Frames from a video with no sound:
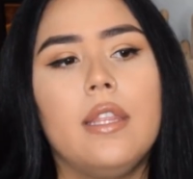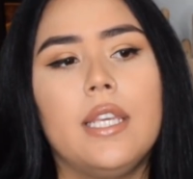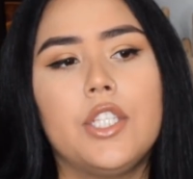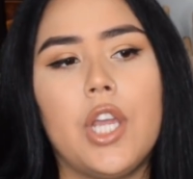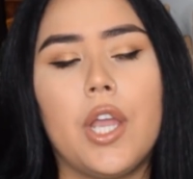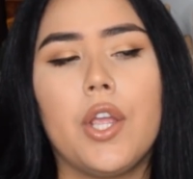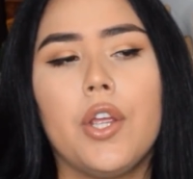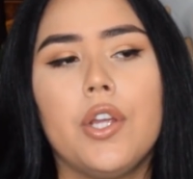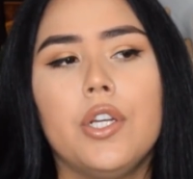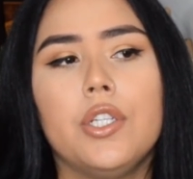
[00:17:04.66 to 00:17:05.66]
they check
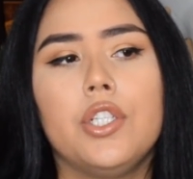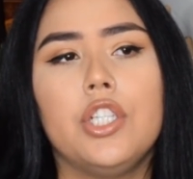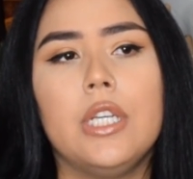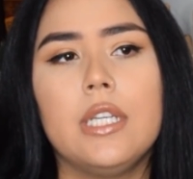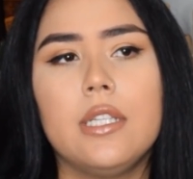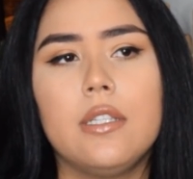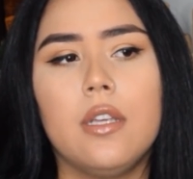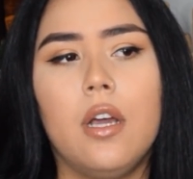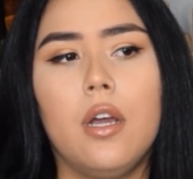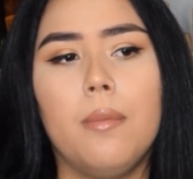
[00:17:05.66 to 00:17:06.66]
her. She is
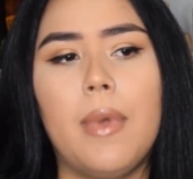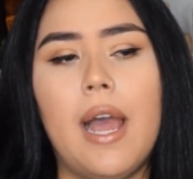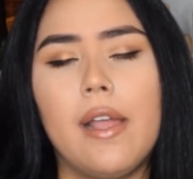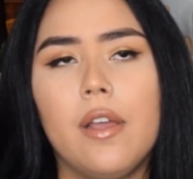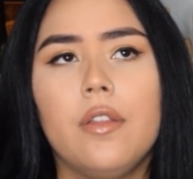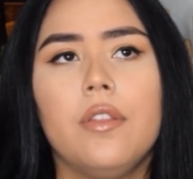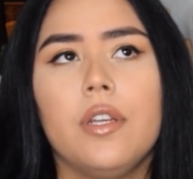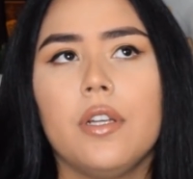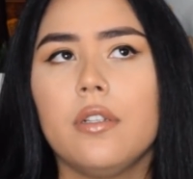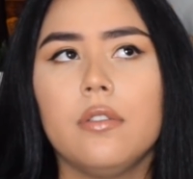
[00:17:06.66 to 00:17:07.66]
high on
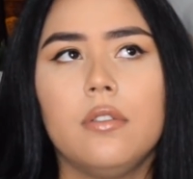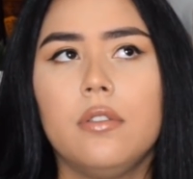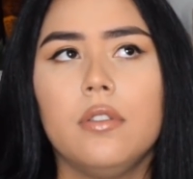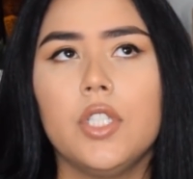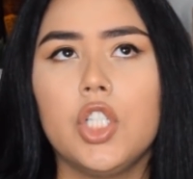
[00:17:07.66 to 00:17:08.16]
the